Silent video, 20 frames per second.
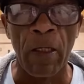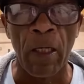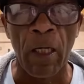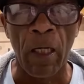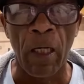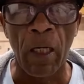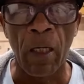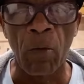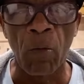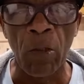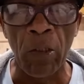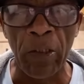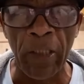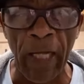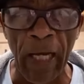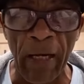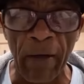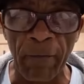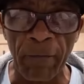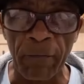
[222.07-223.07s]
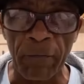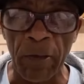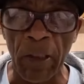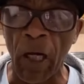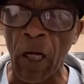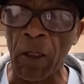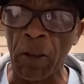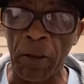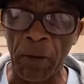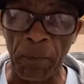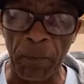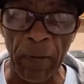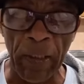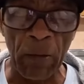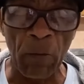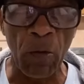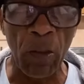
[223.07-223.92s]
We're gonna have y'all gonna pick what